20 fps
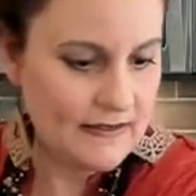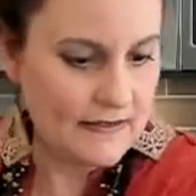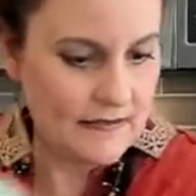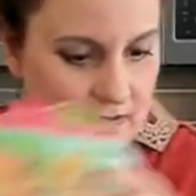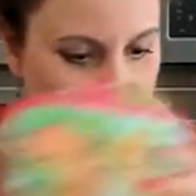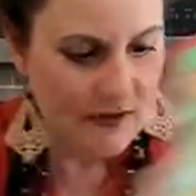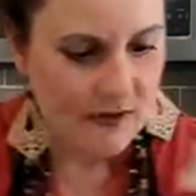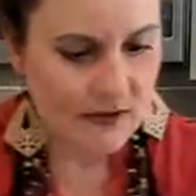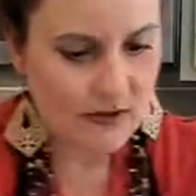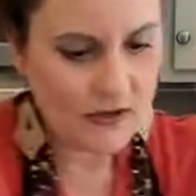
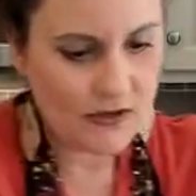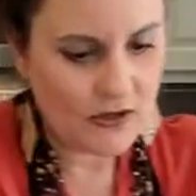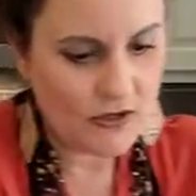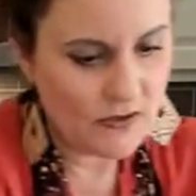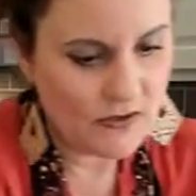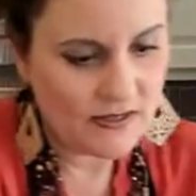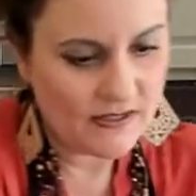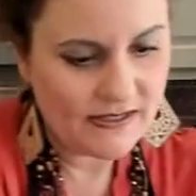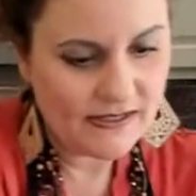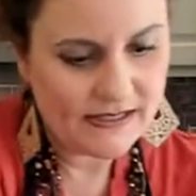so that you can
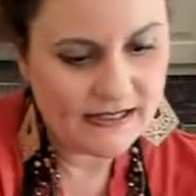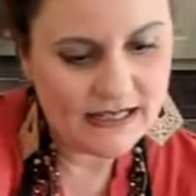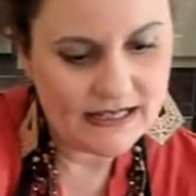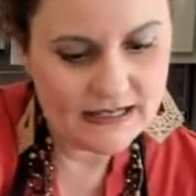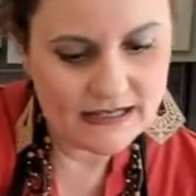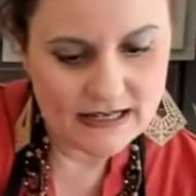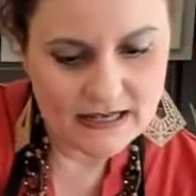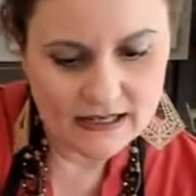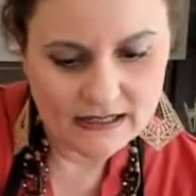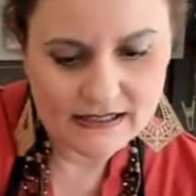see the
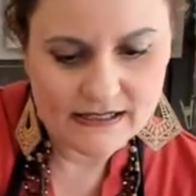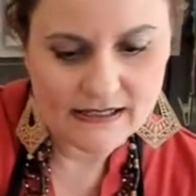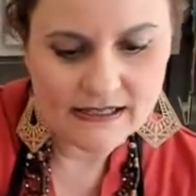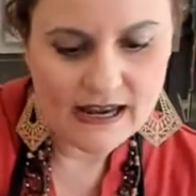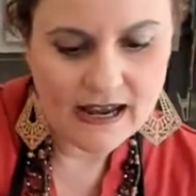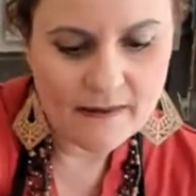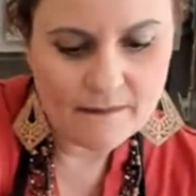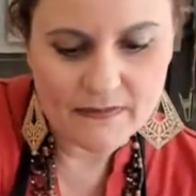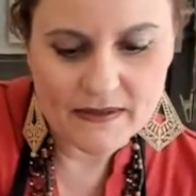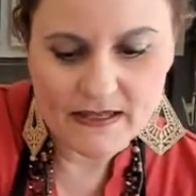next step
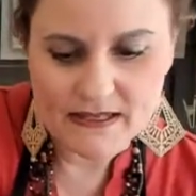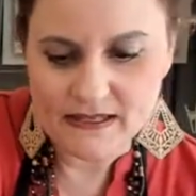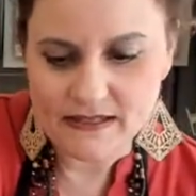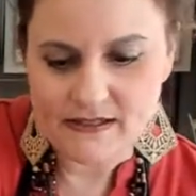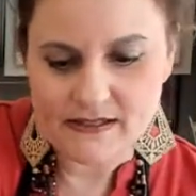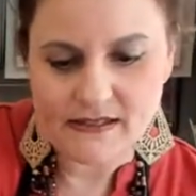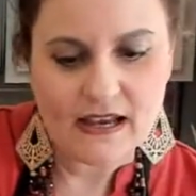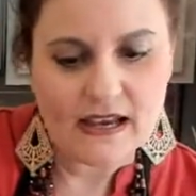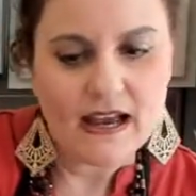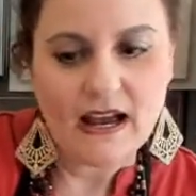is
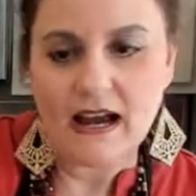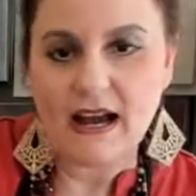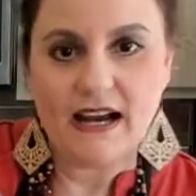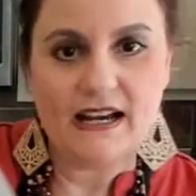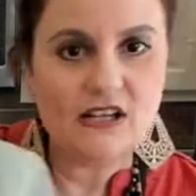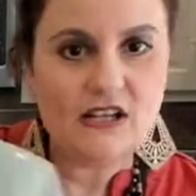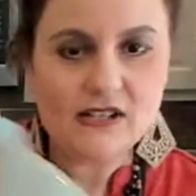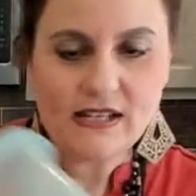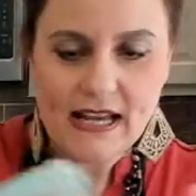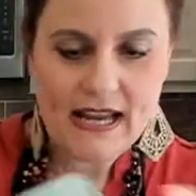I just
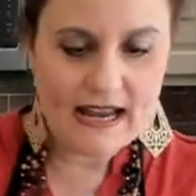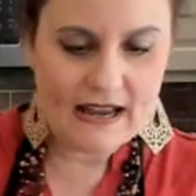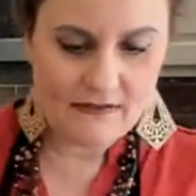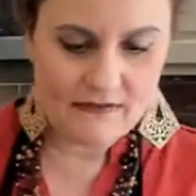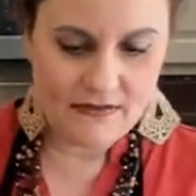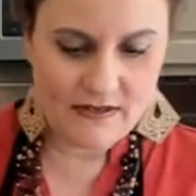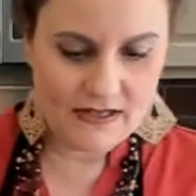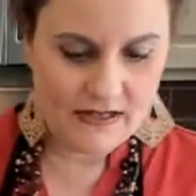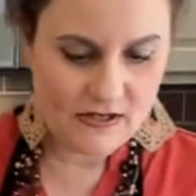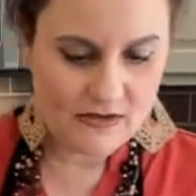have
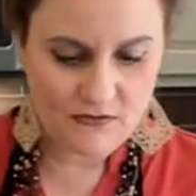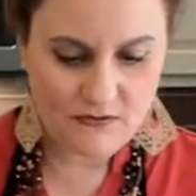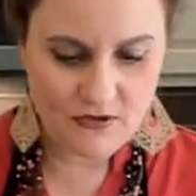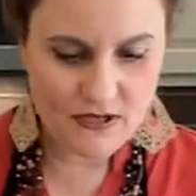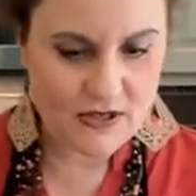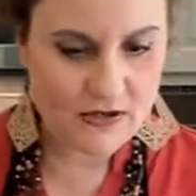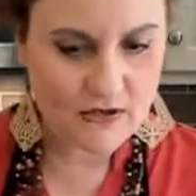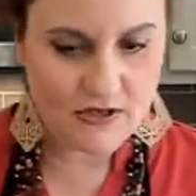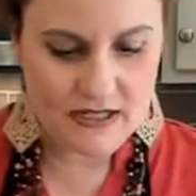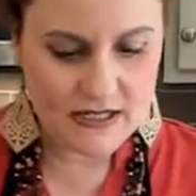these freezer
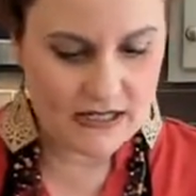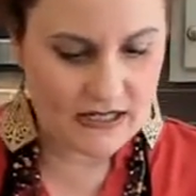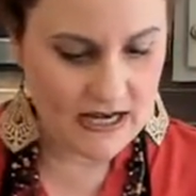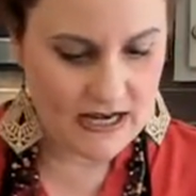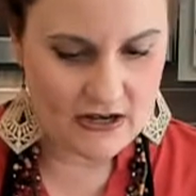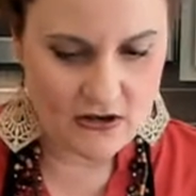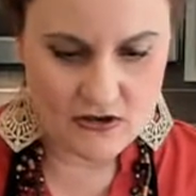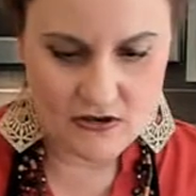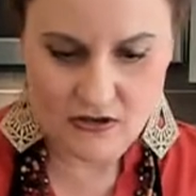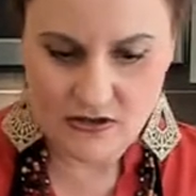
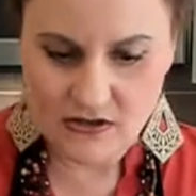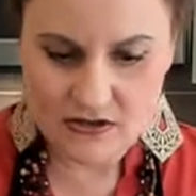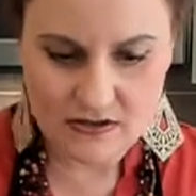containers,